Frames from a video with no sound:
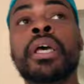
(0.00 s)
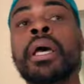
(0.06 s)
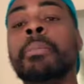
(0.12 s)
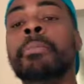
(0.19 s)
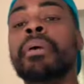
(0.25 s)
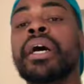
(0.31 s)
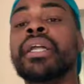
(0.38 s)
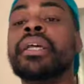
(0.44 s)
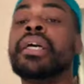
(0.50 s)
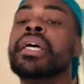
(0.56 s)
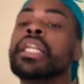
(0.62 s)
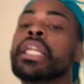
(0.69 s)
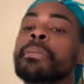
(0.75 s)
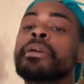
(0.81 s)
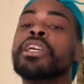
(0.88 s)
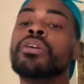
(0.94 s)
But
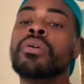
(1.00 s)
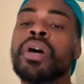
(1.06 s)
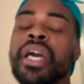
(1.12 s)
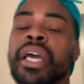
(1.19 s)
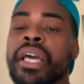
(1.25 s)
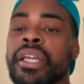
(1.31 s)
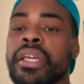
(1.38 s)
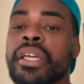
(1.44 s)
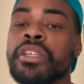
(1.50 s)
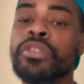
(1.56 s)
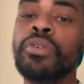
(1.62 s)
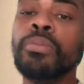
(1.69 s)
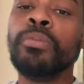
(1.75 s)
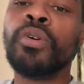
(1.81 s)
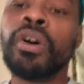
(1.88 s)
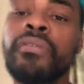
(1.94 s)
let me go ahead and do
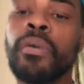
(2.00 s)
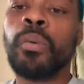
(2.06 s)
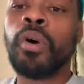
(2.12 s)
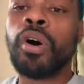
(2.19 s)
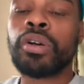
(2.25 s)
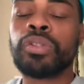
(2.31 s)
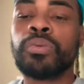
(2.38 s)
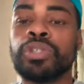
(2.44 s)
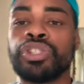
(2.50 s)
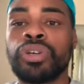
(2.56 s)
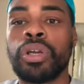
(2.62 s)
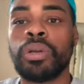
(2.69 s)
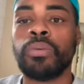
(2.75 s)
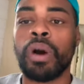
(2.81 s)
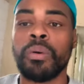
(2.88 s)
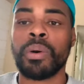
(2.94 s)
more of a walkthrough and show
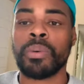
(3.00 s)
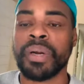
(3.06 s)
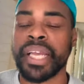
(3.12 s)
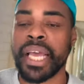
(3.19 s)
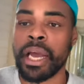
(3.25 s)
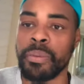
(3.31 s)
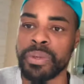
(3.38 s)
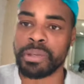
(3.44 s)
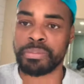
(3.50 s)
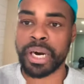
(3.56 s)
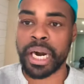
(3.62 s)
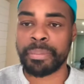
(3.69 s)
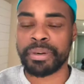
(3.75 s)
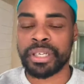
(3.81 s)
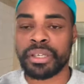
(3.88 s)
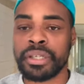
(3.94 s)
you all where we're at with the
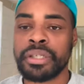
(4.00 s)
property.